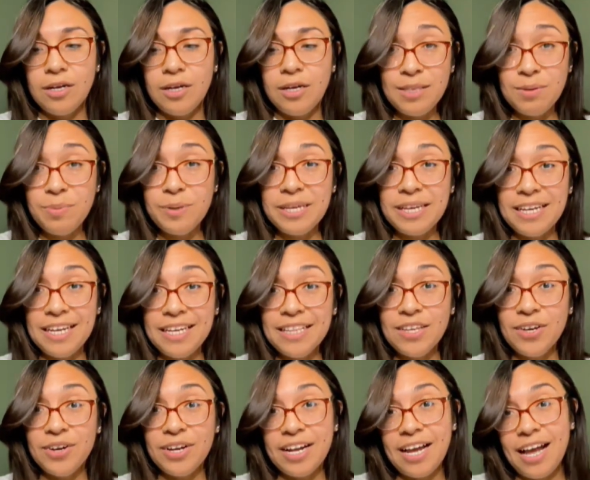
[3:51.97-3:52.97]
In the beginning,
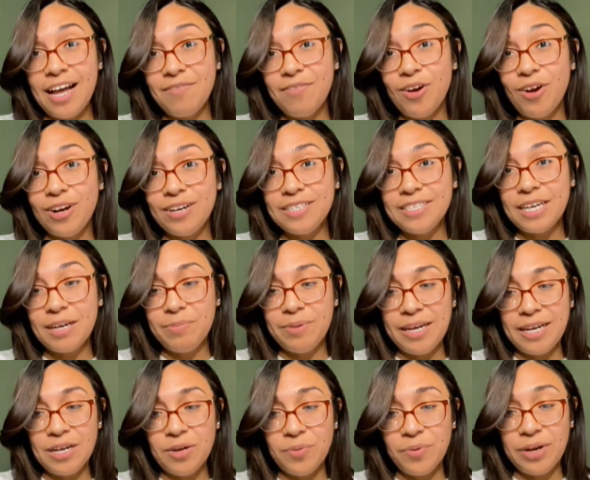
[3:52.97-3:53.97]
they're going to have a hard time
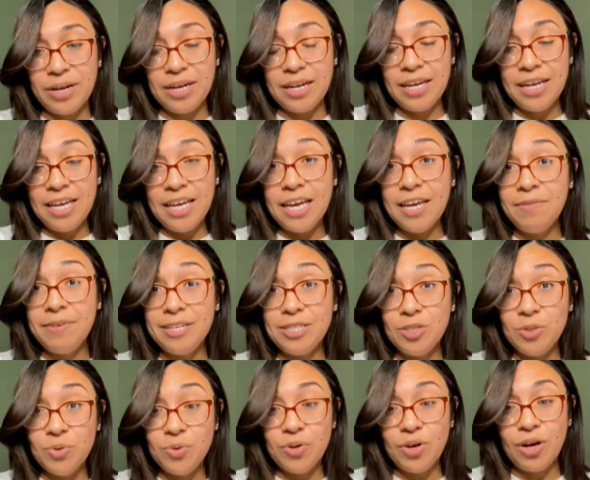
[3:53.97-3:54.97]
getting rid of a
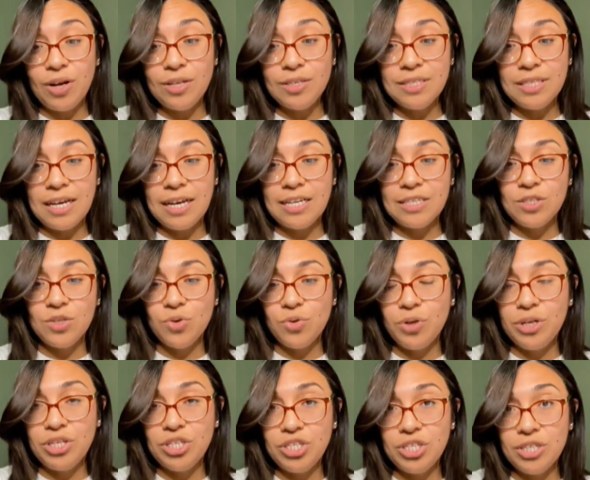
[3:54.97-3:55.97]
2 cost that has
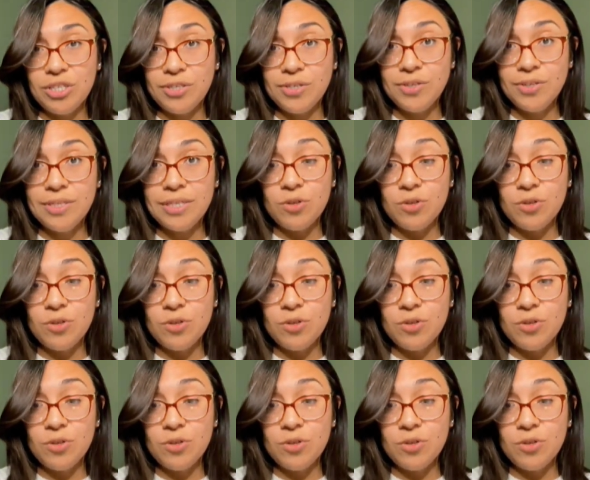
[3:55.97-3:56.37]
3 shield.